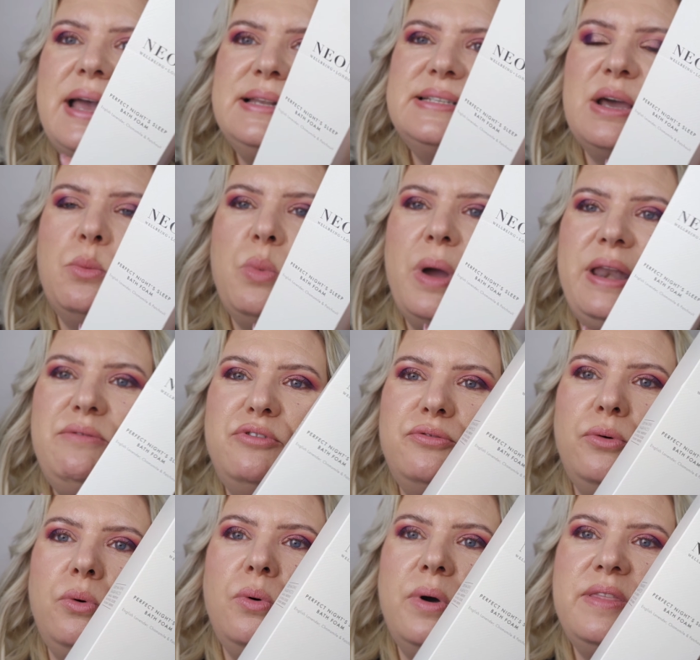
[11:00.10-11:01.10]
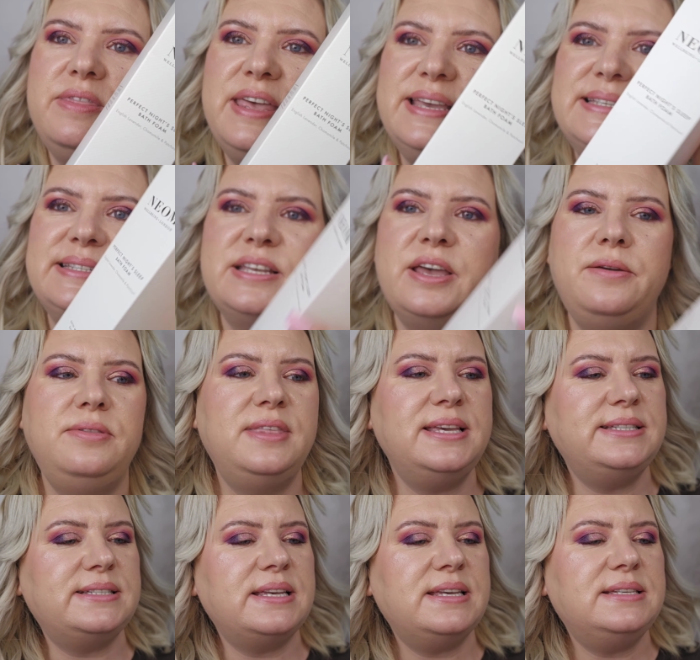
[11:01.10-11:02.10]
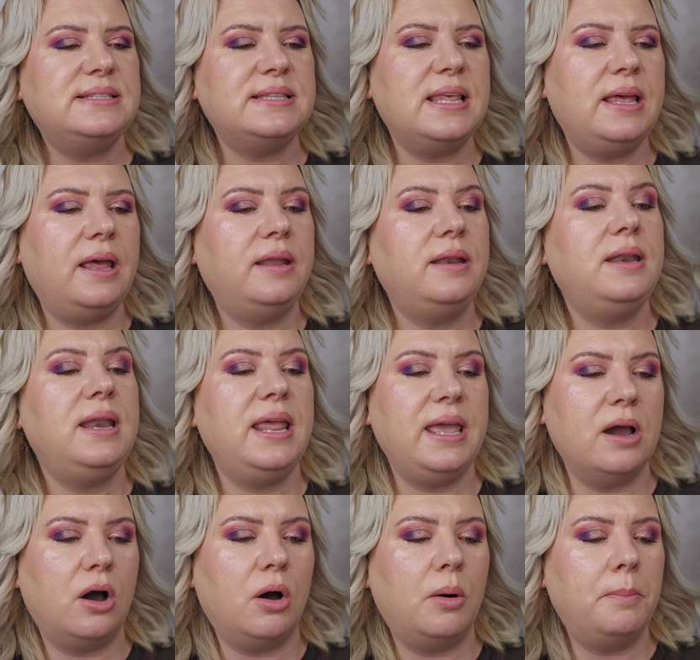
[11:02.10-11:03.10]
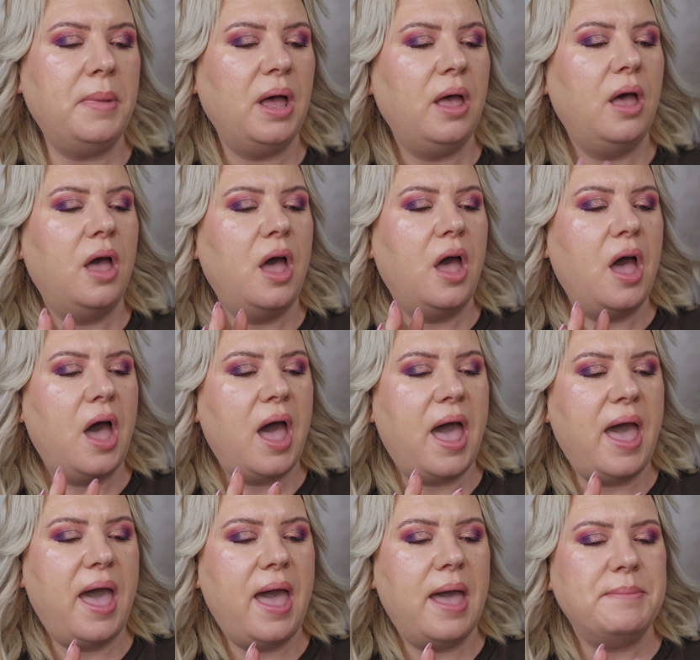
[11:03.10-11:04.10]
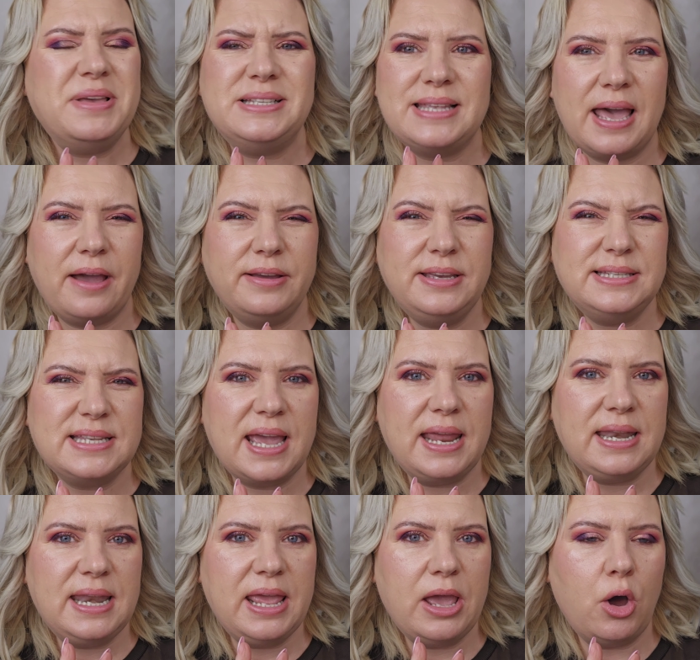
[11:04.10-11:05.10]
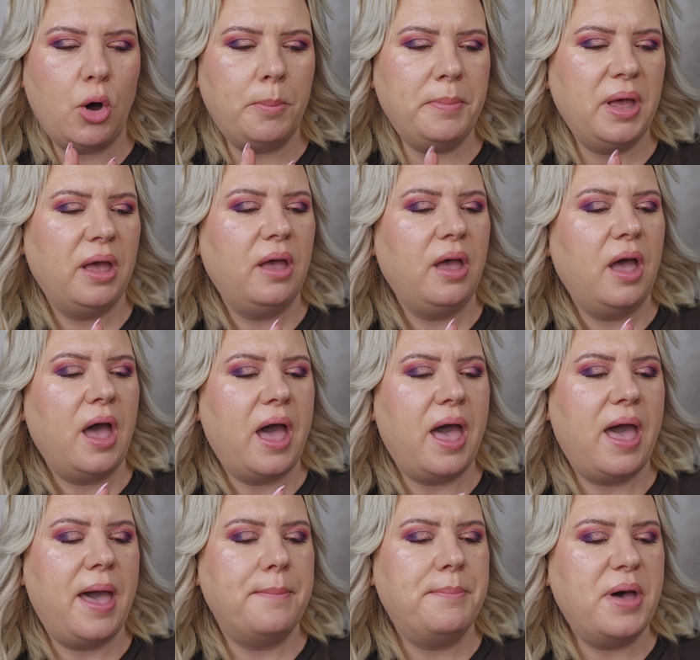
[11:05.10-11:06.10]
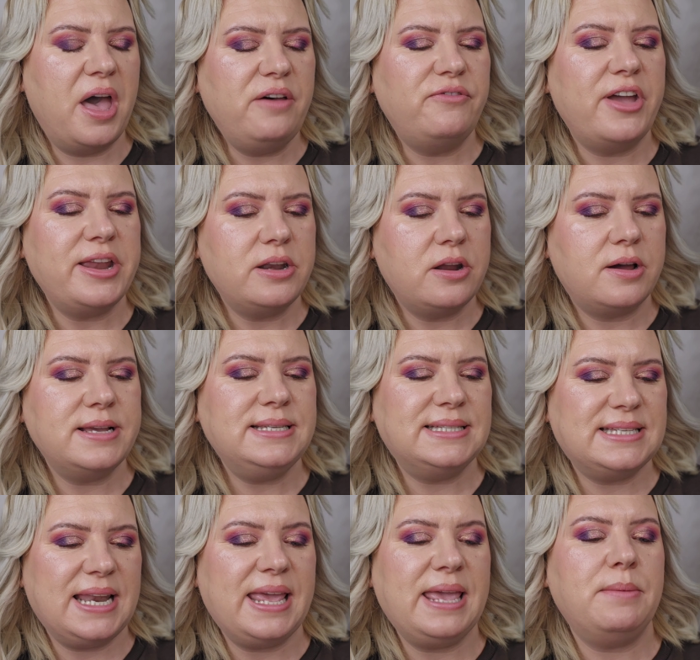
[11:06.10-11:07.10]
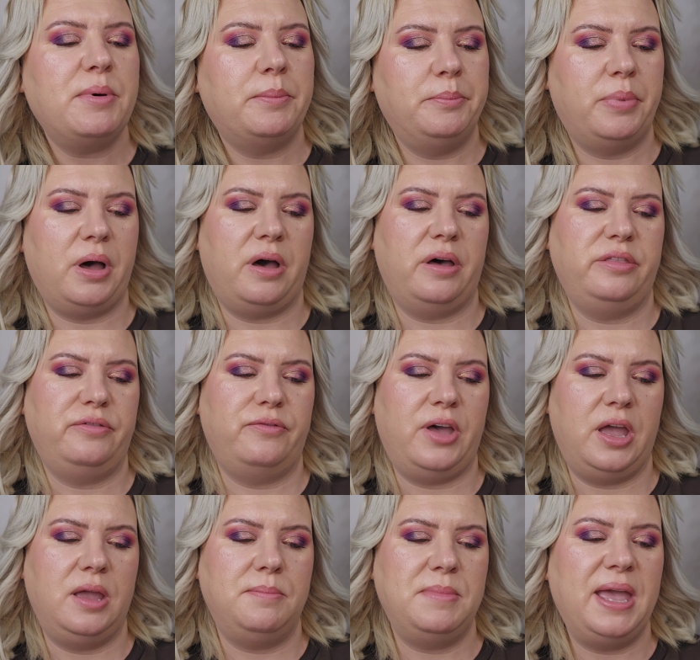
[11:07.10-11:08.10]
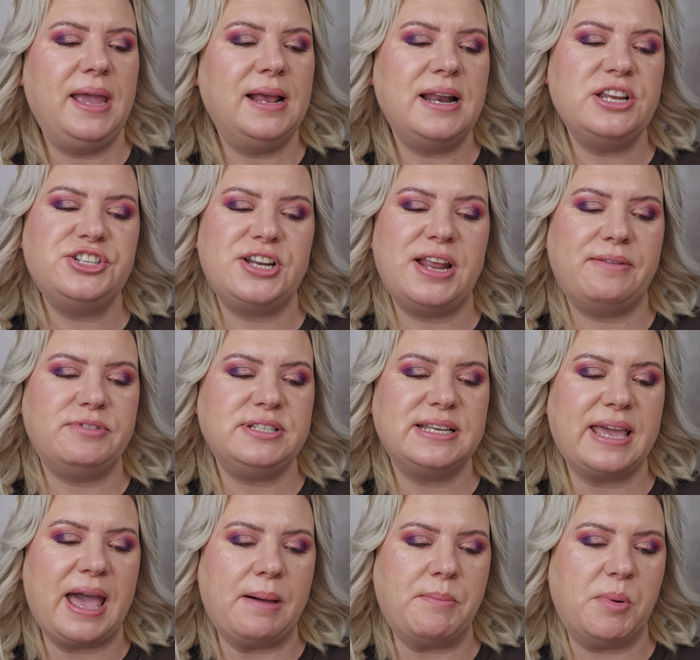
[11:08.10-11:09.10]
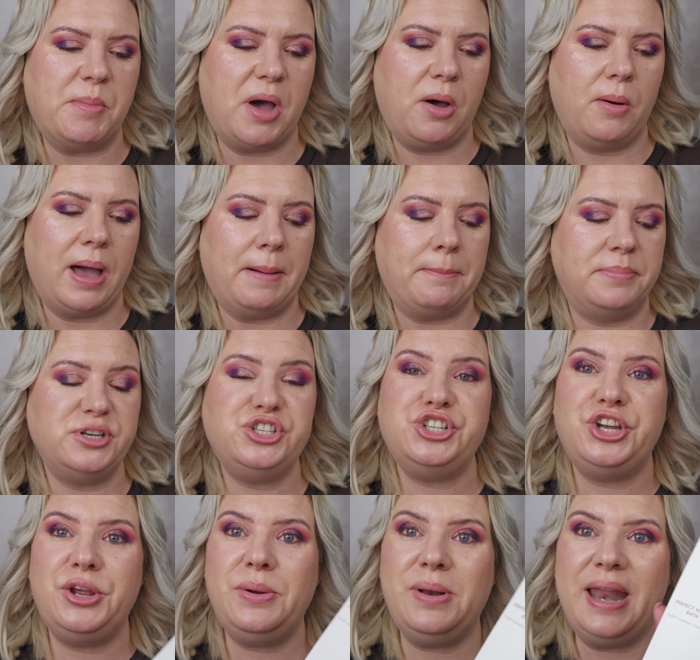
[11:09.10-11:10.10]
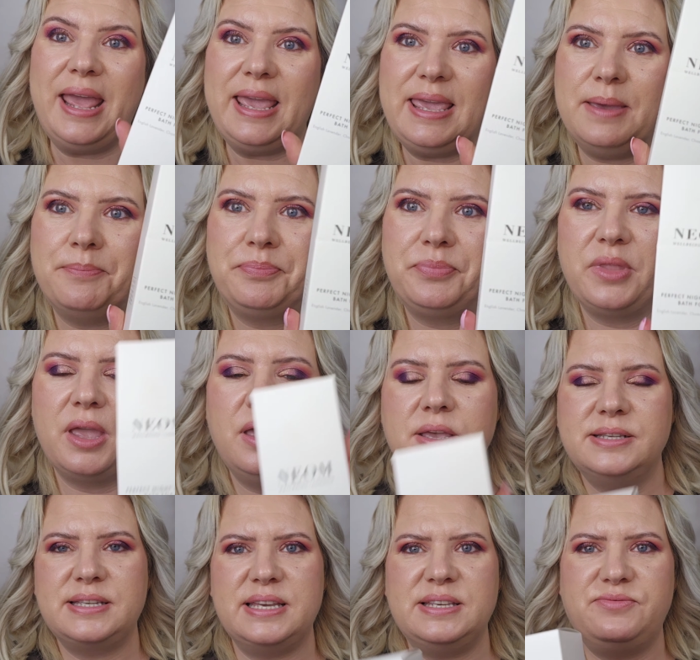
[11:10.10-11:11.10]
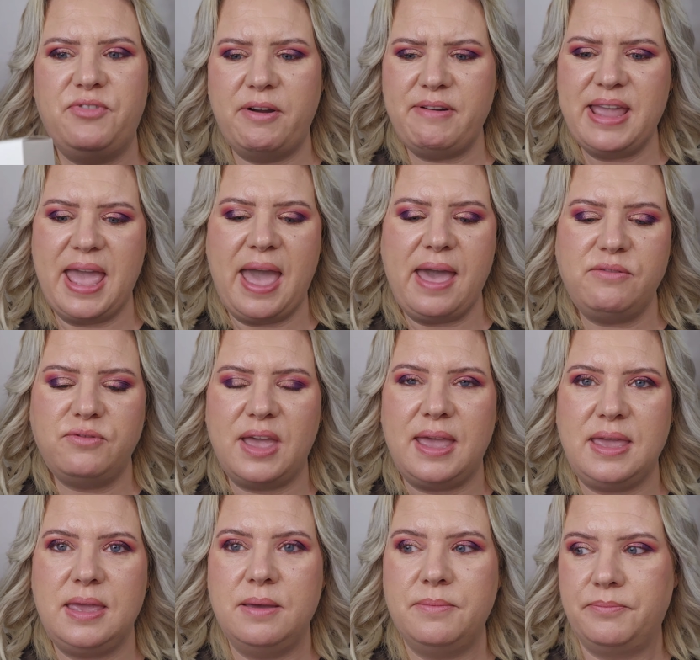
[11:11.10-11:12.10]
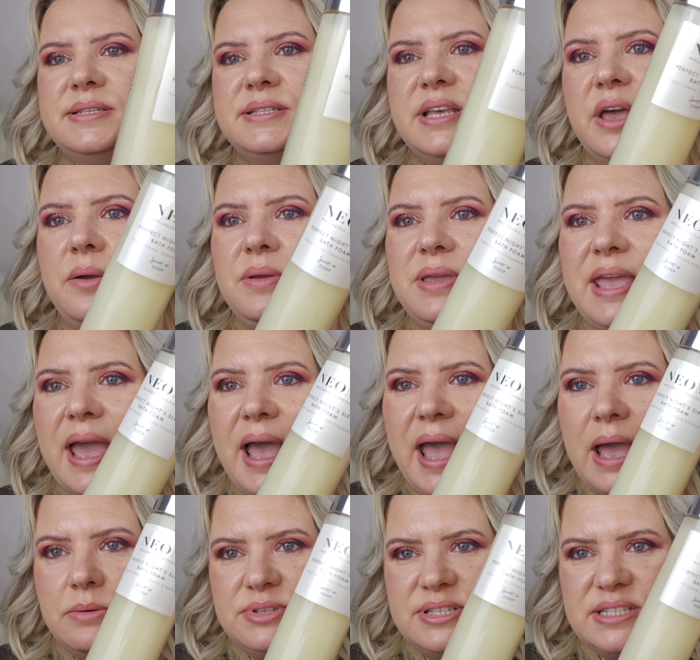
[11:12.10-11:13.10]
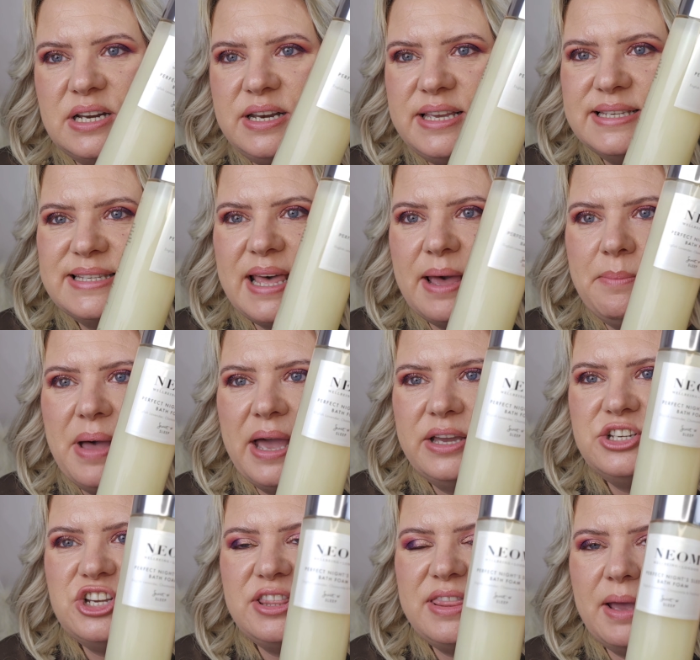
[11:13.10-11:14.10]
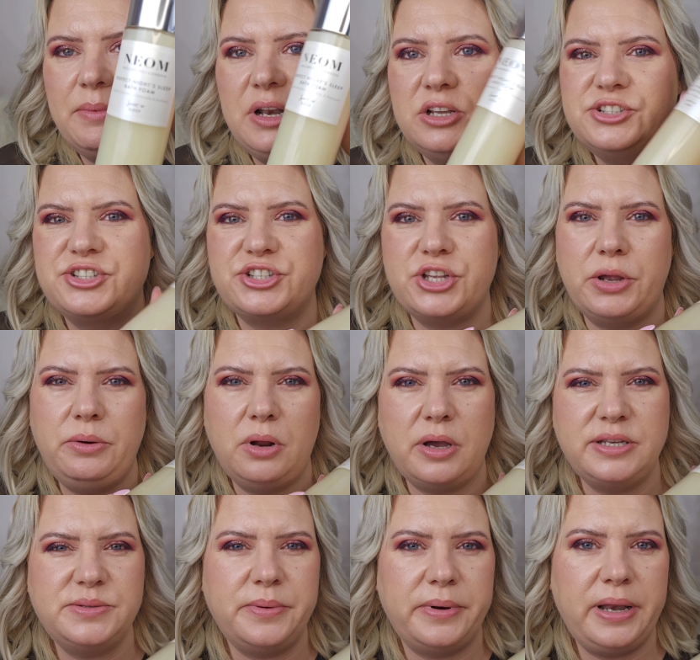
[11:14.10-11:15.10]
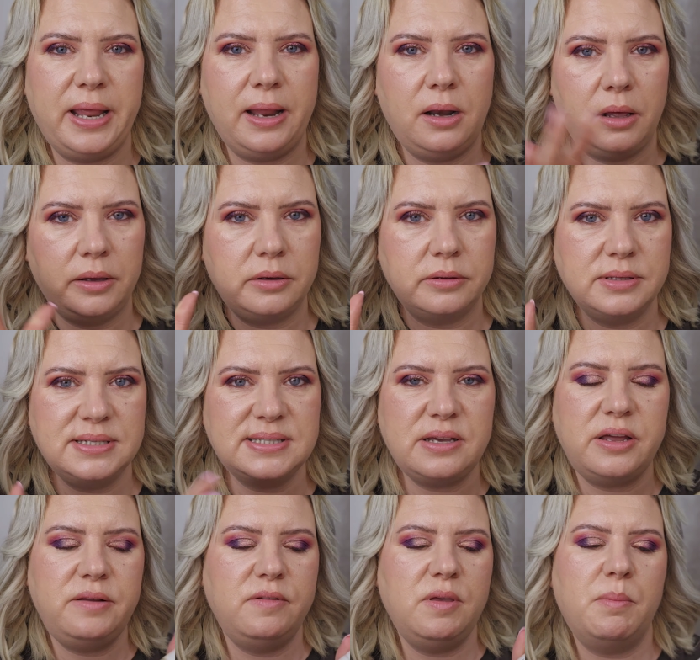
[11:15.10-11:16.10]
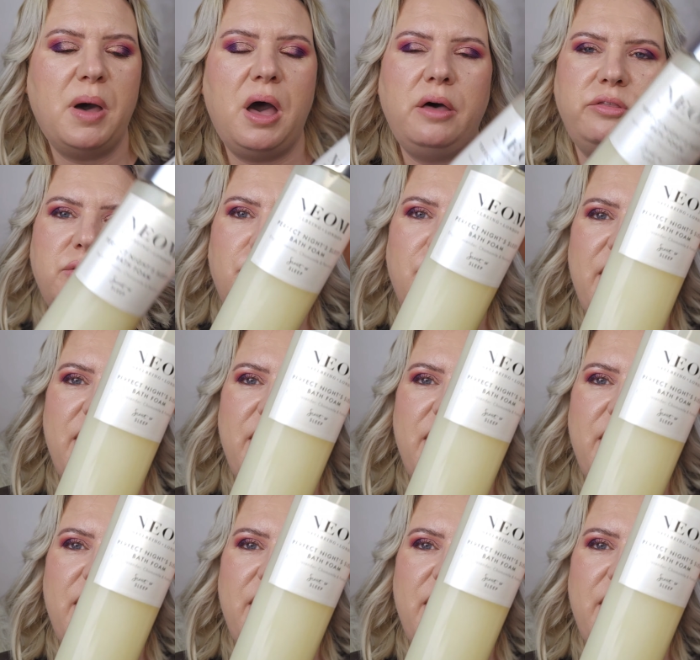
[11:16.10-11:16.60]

and went for this. So this is the Neom. Um, is that how you say it? Neom? Uh, Perfect Night Sleep Bath Foam, English Lavender Chamomile and Patchouli. So it's very heavy. So yeah, how stunning is that packaging? That would look so nice, wouldn't it? Like on the side of your bath or